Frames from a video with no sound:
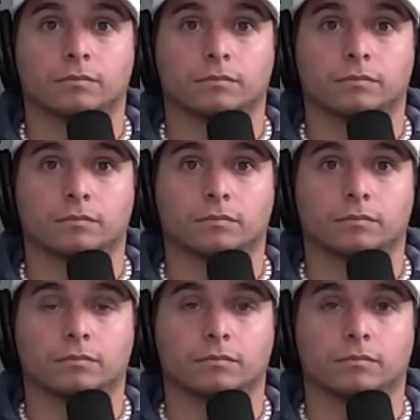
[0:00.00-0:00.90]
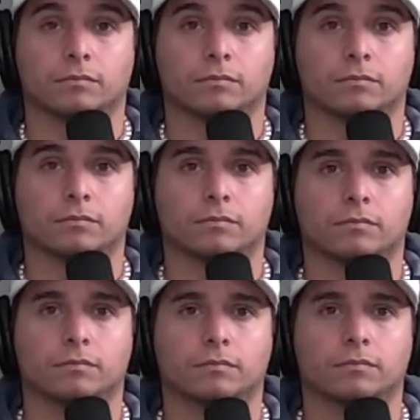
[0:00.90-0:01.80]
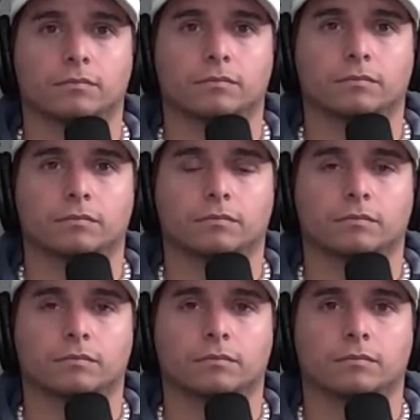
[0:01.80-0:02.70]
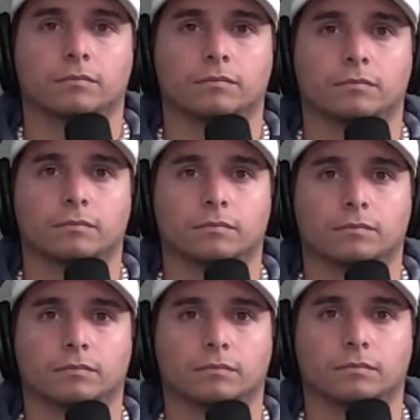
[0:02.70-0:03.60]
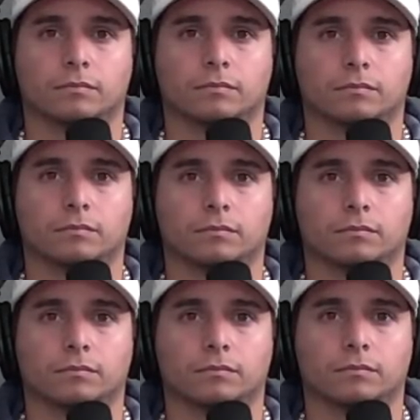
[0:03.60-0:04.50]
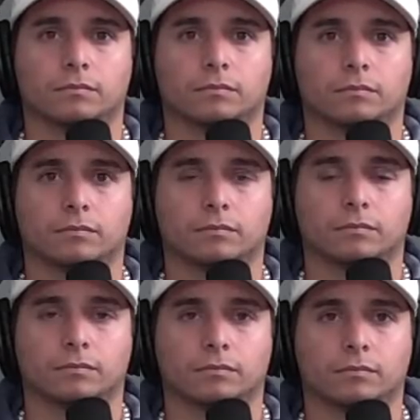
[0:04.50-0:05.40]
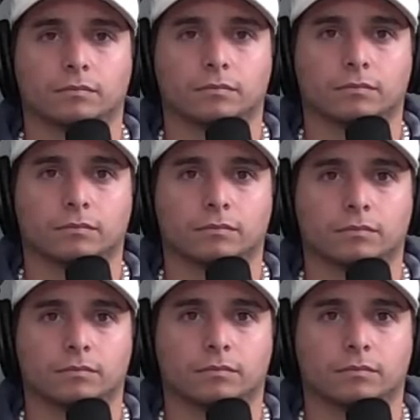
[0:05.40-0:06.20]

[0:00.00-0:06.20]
[no speech]